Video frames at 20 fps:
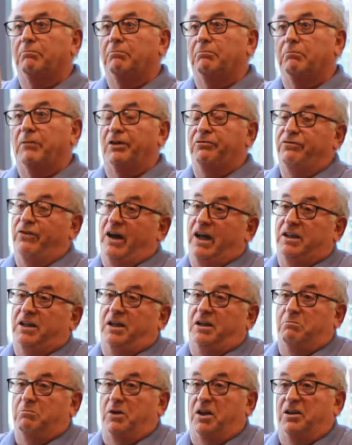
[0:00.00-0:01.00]
my father
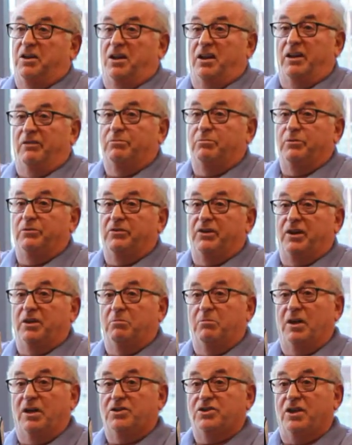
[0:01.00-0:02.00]
and mother loved me very
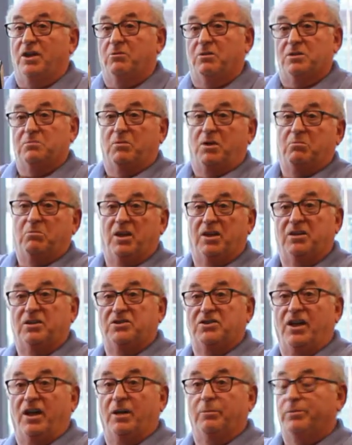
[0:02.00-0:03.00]
much. I was my mother's
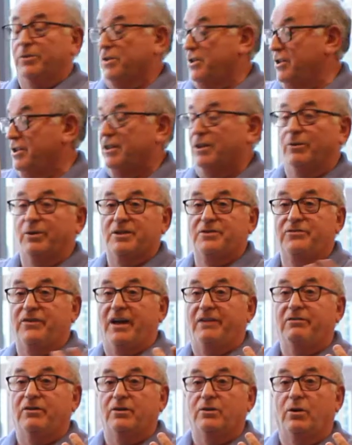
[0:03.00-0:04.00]
helper since I was
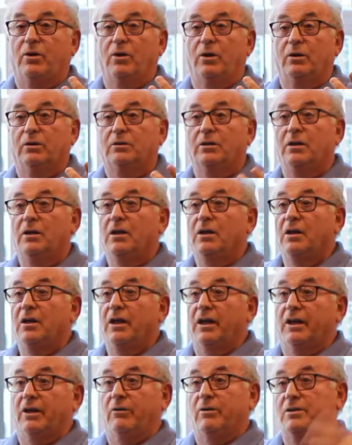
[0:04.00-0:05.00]
5 years old,
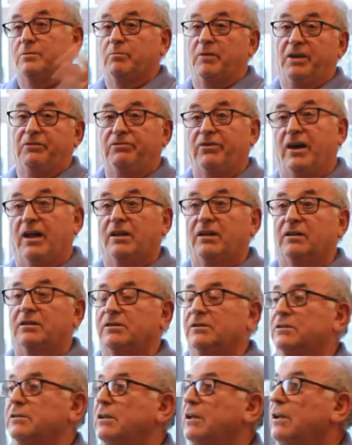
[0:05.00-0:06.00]
and I was my
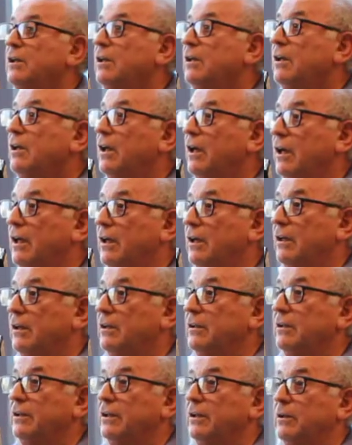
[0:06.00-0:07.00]
father's,
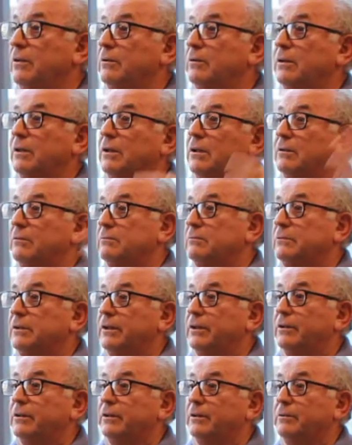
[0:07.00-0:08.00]

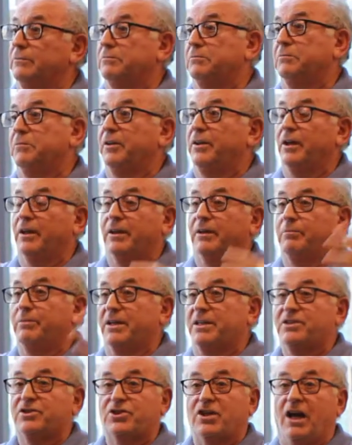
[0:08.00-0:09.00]
the
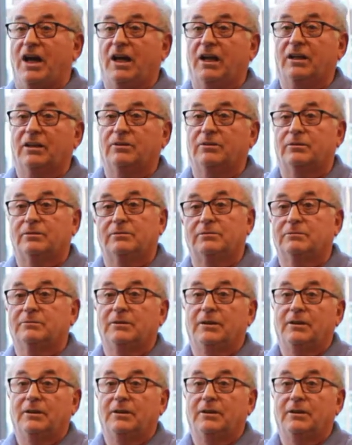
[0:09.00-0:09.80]
best child or